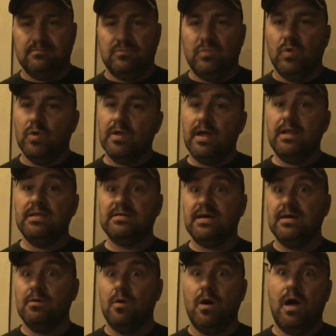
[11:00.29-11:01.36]
Or they
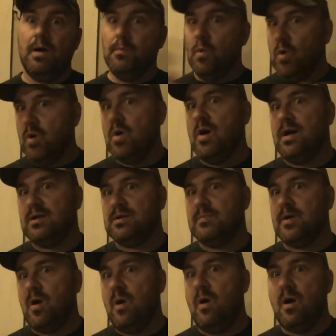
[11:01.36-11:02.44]
say, well, I'm going to go out to my
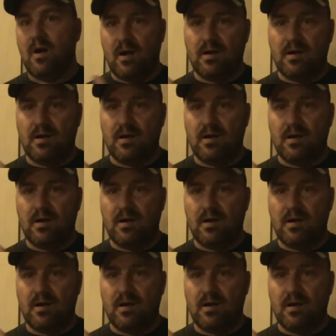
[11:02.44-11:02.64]
car, I'll